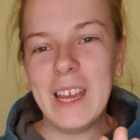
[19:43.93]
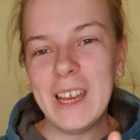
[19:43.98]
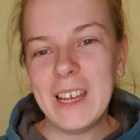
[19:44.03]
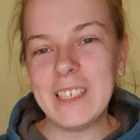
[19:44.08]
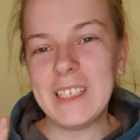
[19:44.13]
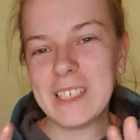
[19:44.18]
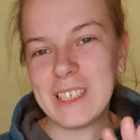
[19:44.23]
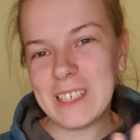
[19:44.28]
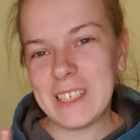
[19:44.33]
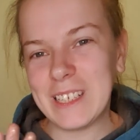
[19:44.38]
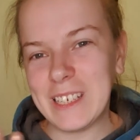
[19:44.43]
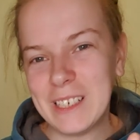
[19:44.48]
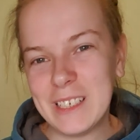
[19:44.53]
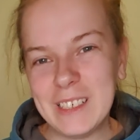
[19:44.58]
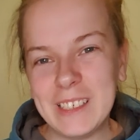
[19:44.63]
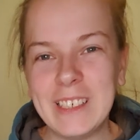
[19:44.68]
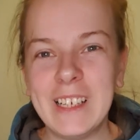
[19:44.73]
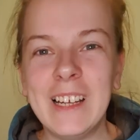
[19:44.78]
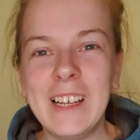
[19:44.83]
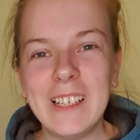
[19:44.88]

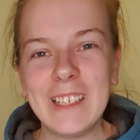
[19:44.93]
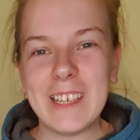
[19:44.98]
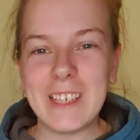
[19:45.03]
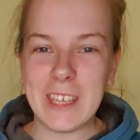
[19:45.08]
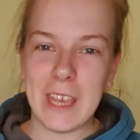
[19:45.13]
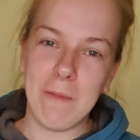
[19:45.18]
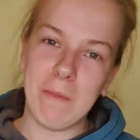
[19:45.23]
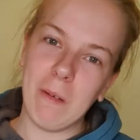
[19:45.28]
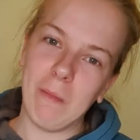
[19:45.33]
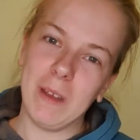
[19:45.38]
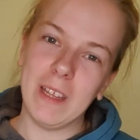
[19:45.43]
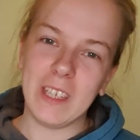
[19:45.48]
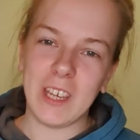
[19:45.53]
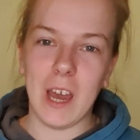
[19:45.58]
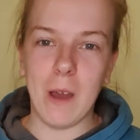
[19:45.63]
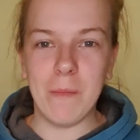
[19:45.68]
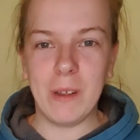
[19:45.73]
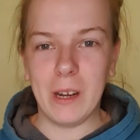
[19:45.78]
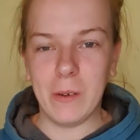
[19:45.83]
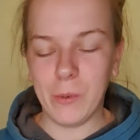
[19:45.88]
just give me a bit of
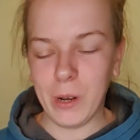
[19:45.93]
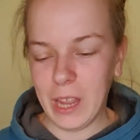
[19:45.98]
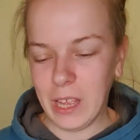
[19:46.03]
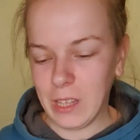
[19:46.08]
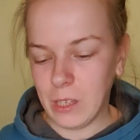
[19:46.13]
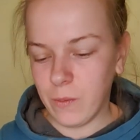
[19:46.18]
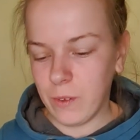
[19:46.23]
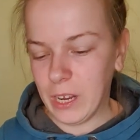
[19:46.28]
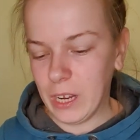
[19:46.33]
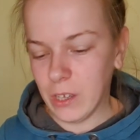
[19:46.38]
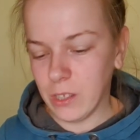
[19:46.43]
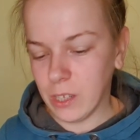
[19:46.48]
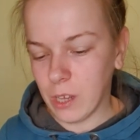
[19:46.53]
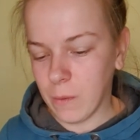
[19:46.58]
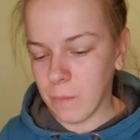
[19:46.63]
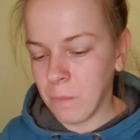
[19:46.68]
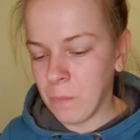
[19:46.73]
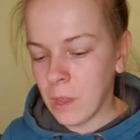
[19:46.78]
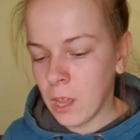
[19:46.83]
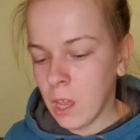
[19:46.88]
time and I will get the video done.
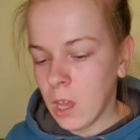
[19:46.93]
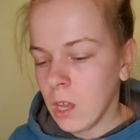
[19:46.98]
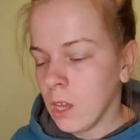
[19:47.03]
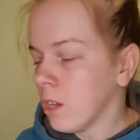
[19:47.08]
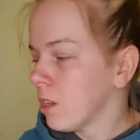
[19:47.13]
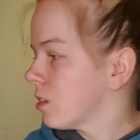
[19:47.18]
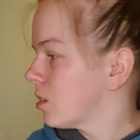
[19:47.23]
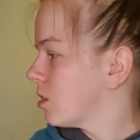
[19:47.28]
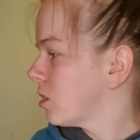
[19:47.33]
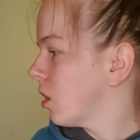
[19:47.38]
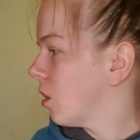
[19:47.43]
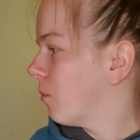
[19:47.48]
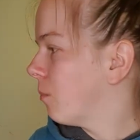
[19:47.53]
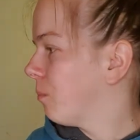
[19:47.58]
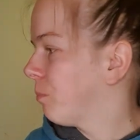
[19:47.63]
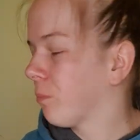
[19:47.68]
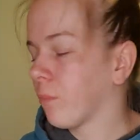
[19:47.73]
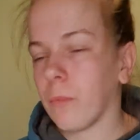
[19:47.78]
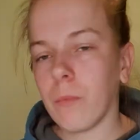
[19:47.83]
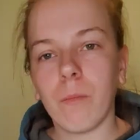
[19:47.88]
So
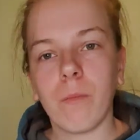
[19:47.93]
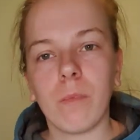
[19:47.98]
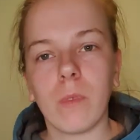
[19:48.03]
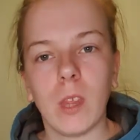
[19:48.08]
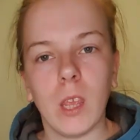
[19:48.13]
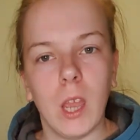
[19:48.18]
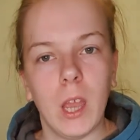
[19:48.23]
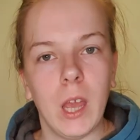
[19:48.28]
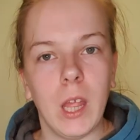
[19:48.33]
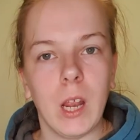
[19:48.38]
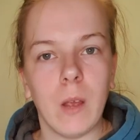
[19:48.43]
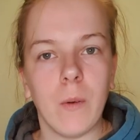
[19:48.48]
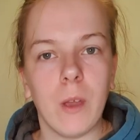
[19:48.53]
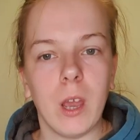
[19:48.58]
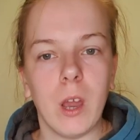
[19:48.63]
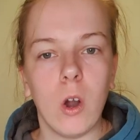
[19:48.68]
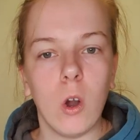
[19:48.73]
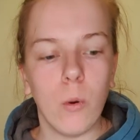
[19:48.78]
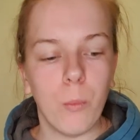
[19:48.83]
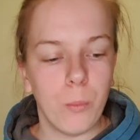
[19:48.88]
anyway,
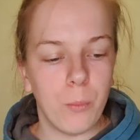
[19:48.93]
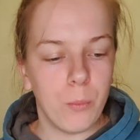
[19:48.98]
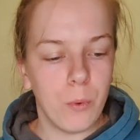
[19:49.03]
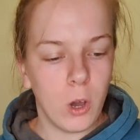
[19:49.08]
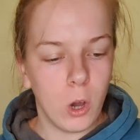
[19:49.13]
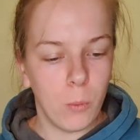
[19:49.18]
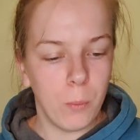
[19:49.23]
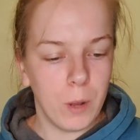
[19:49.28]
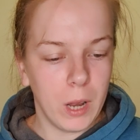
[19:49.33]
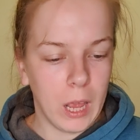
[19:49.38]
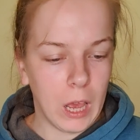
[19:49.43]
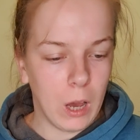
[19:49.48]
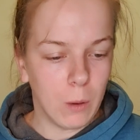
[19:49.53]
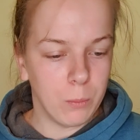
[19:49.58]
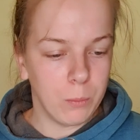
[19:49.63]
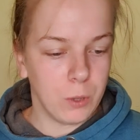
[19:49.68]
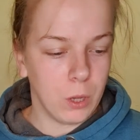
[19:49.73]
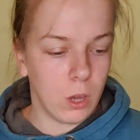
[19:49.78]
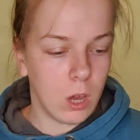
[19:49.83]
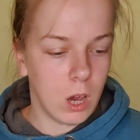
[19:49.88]
hope it
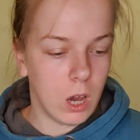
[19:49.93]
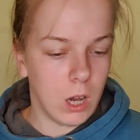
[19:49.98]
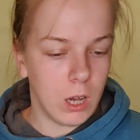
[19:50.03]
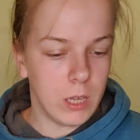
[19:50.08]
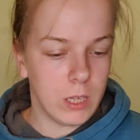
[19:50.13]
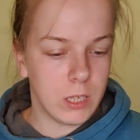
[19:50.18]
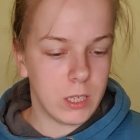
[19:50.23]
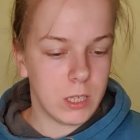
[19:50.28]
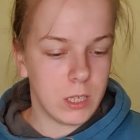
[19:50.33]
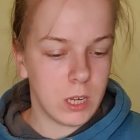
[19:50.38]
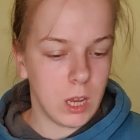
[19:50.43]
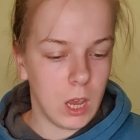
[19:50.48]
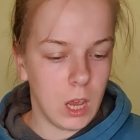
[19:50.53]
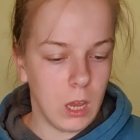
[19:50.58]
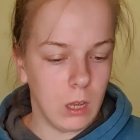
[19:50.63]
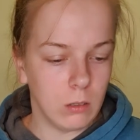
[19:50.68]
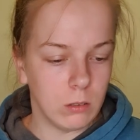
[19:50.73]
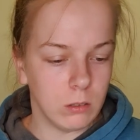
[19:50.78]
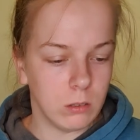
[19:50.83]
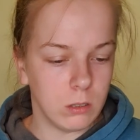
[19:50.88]
helped you guys,
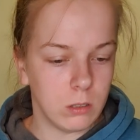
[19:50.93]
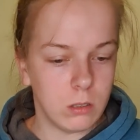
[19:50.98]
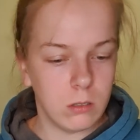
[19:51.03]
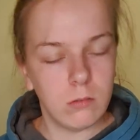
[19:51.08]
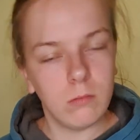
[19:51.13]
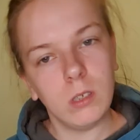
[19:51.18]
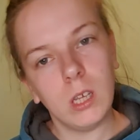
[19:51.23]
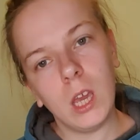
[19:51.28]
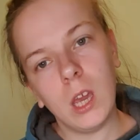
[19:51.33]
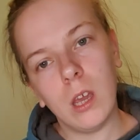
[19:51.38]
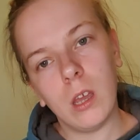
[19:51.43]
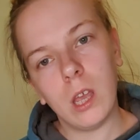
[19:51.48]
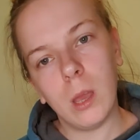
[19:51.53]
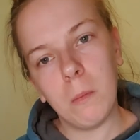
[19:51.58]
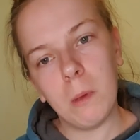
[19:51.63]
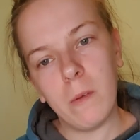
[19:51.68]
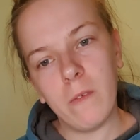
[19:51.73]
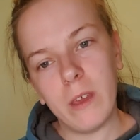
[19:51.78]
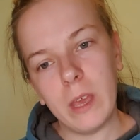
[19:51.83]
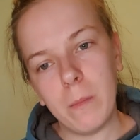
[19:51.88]
and yeah, give
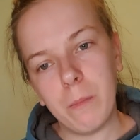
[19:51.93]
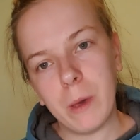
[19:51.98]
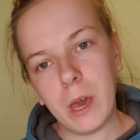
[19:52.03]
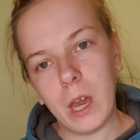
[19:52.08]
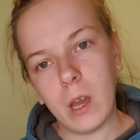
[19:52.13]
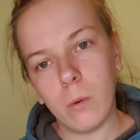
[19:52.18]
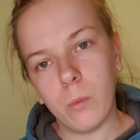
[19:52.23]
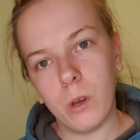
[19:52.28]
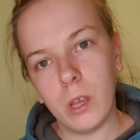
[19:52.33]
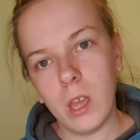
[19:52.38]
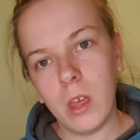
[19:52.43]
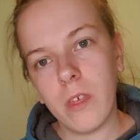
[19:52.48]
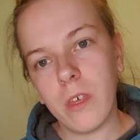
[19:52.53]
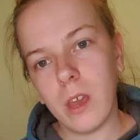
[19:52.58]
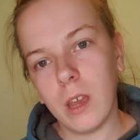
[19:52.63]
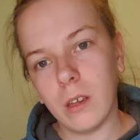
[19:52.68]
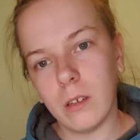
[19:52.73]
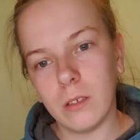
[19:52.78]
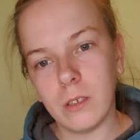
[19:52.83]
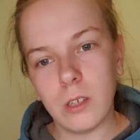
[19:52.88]
me feedback what you
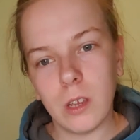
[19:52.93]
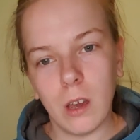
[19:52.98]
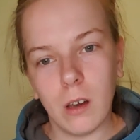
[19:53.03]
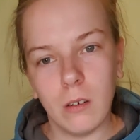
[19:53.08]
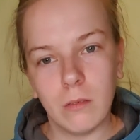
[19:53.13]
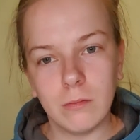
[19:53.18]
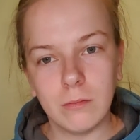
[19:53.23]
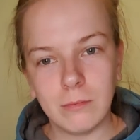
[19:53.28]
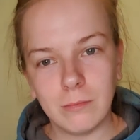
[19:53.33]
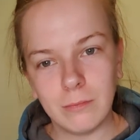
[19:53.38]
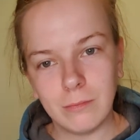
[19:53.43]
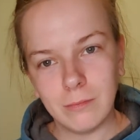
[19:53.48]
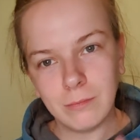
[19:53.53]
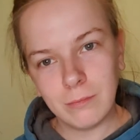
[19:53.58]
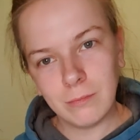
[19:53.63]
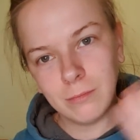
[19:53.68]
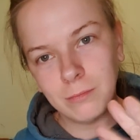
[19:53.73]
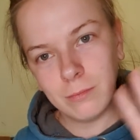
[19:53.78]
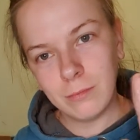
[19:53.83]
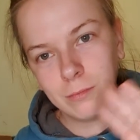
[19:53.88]
think. So
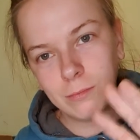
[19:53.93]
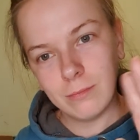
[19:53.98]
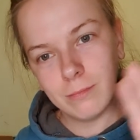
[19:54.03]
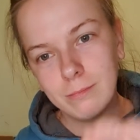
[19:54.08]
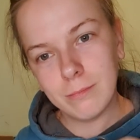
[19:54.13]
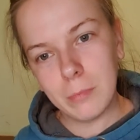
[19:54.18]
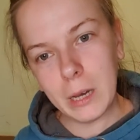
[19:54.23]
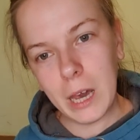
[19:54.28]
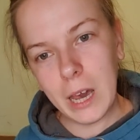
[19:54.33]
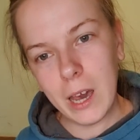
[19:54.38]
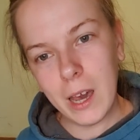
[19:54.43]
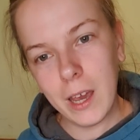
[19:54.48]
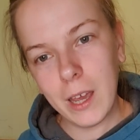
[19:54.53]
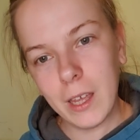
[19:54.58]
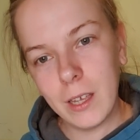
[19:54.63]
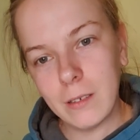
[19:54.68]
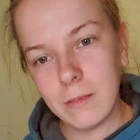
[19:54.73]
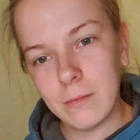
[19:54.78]
bye.